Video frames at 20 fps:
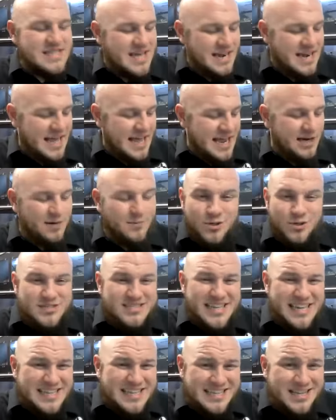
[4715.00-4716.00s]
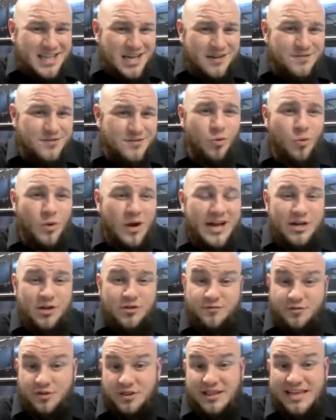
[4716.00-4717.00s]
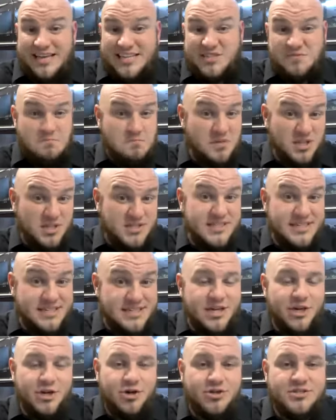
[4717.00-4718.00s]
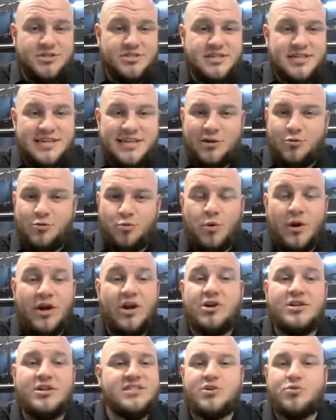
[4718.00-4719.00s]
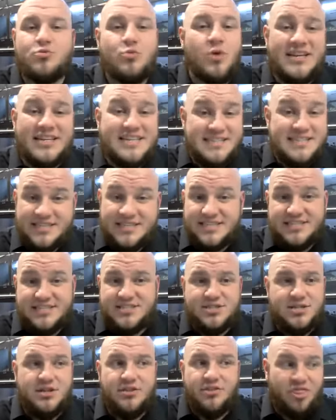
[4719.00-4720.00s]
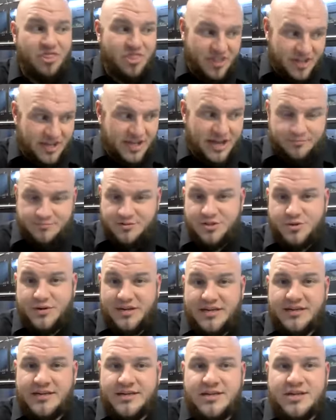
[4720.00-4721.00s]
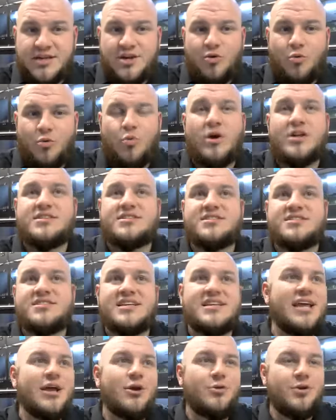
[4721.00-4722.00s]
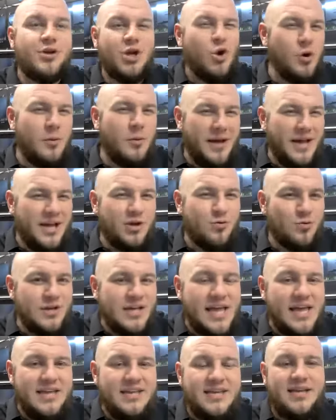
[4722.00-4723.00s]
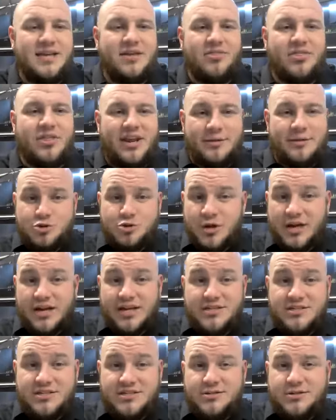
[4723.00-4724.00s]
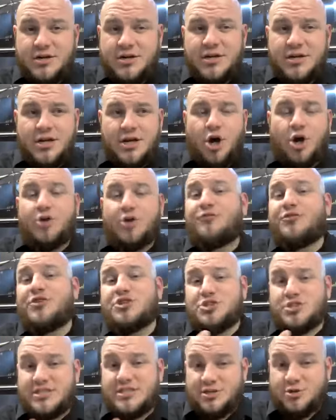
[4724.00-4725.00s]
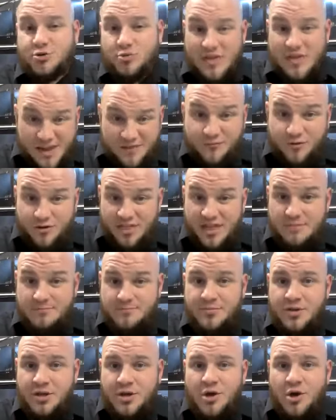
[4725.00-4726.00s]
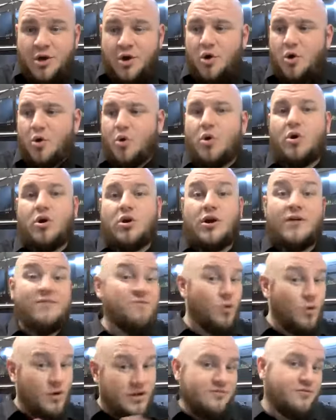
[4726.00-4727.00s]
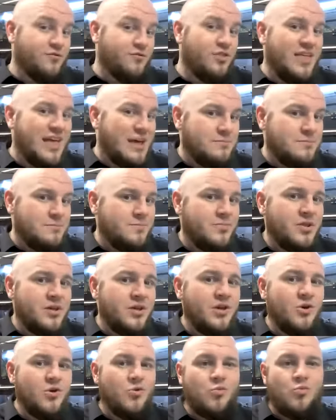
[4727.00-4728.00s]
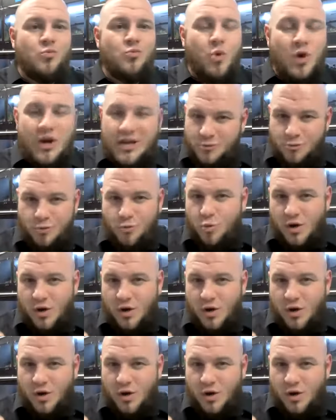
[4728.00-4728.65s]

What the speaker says: that animal's daily life in the wild for the last million years where does it run into this thing I'm doing? What scenario am I creating that I'm trying to artificially create for them or avoid for them? What